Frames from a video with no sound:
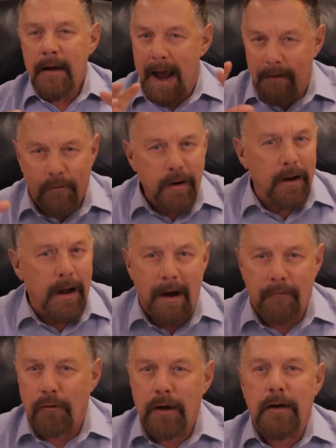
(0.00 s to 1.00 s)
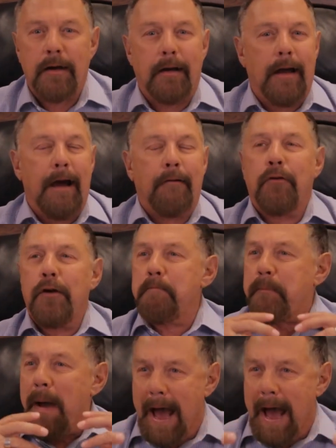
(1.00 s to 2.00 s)
every every every
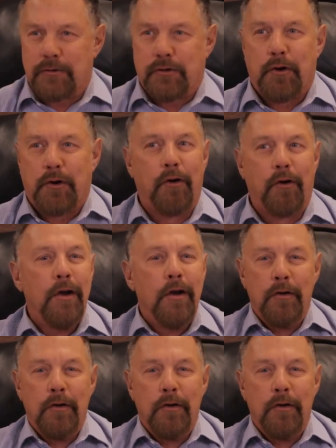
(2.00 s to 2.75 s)
pastor